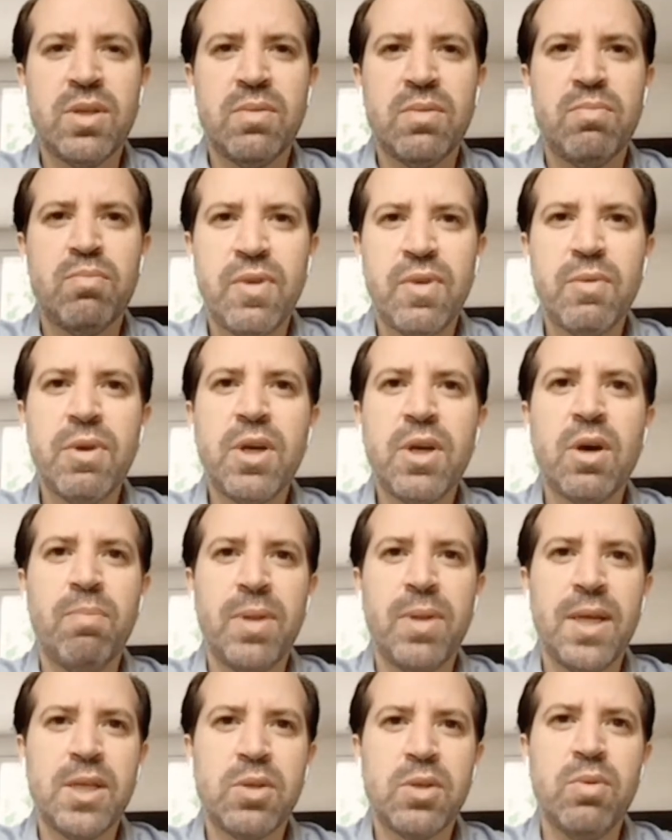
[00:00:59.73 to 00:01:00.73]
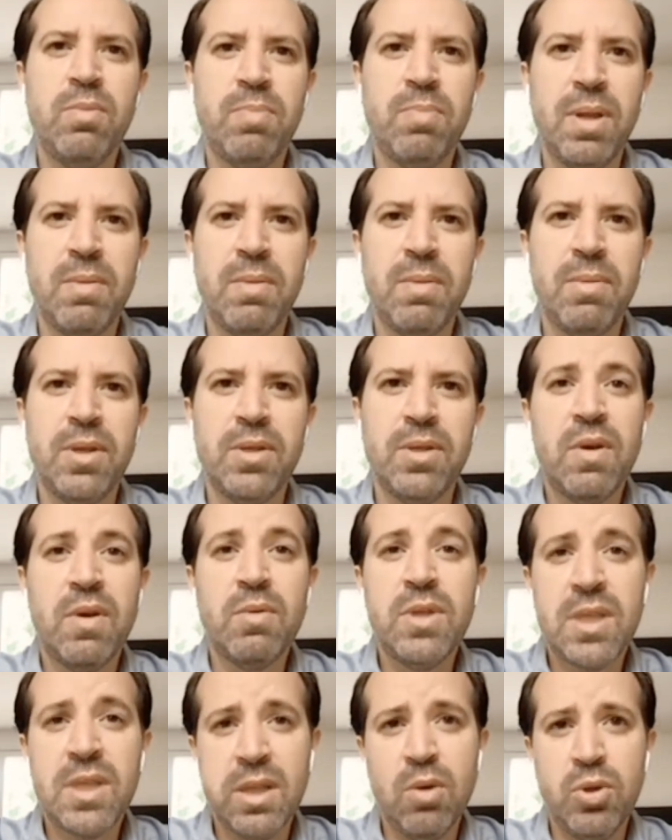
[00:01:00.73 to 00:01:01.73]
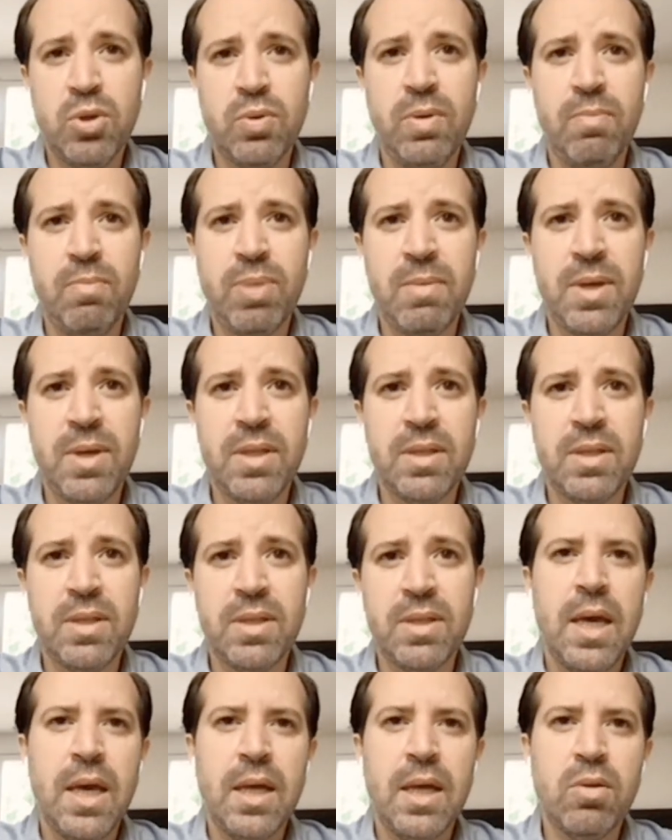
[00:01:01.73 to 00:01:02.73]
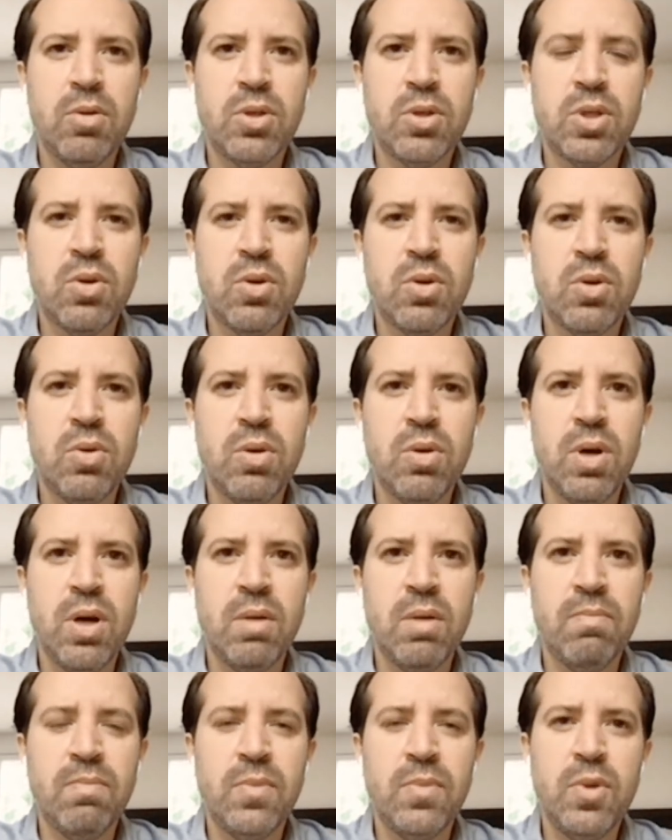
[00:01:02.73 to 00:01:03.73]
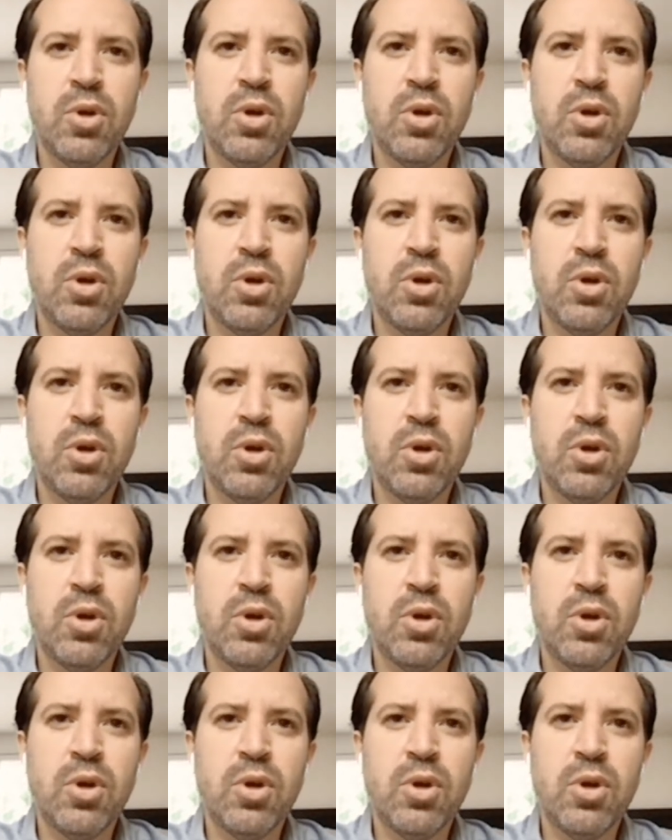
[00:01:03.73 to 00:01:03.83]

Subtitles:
was very complex to implement, very slow to implement, and also